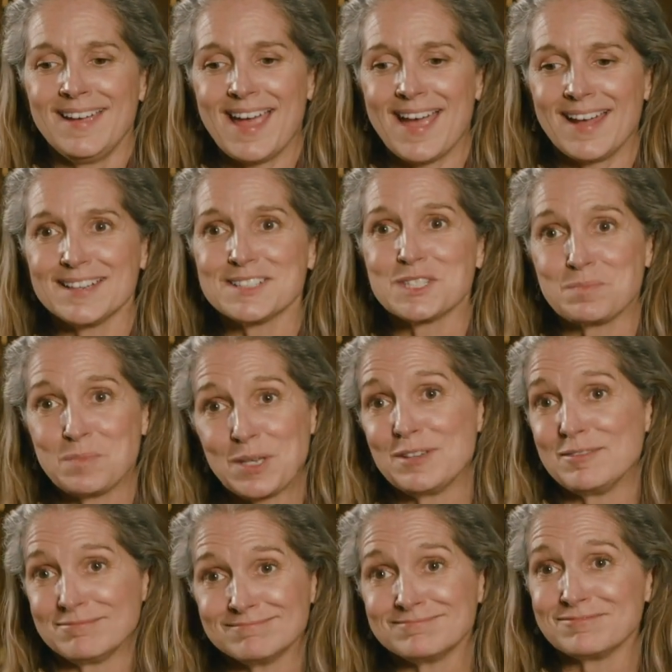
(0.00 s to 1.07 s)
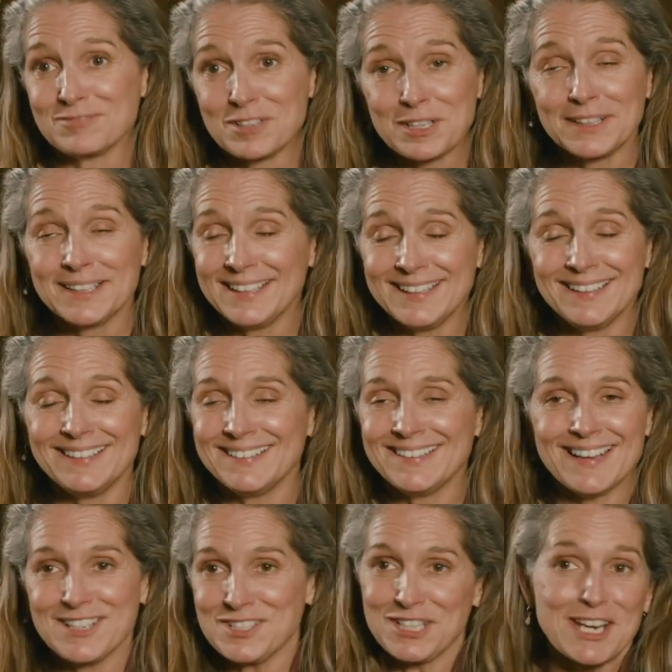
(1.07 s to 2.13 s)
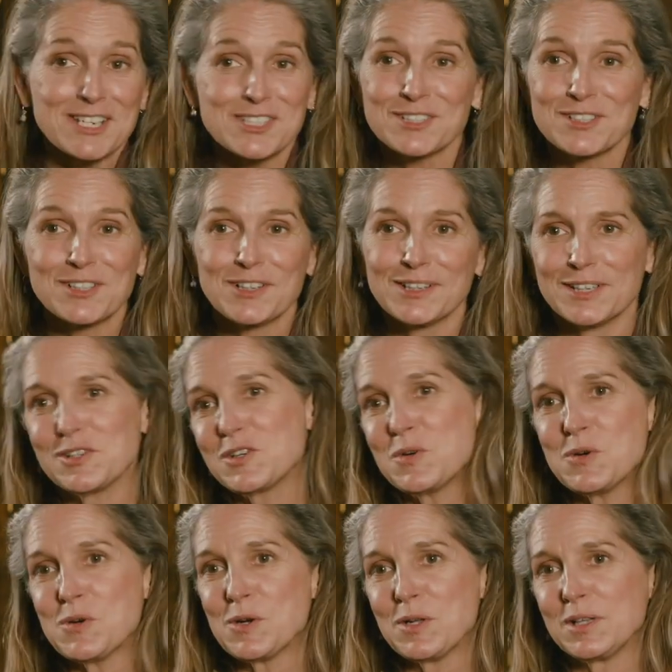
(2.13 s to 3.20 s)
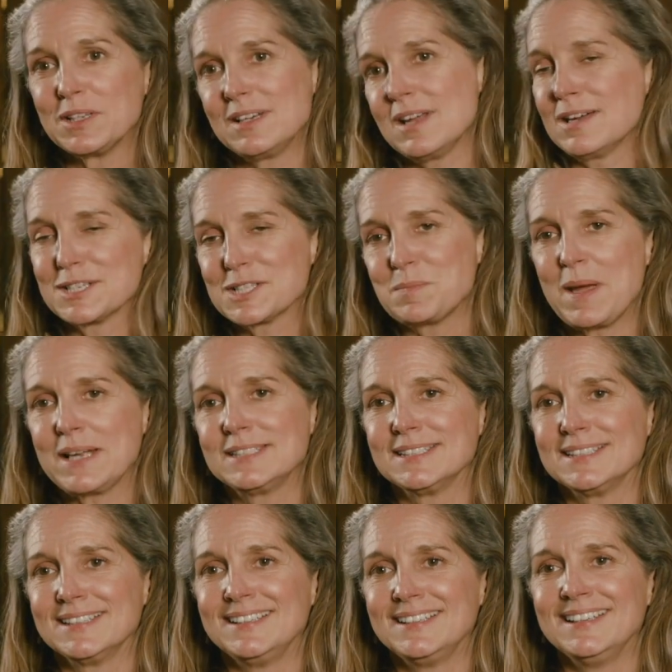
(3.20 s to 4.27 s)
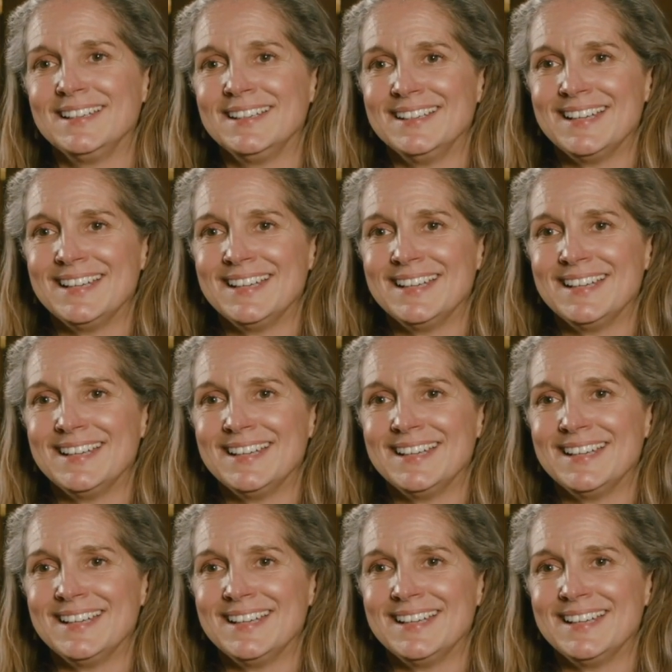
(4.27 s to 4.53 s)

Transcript: And it's been really educational and cool and unexpected,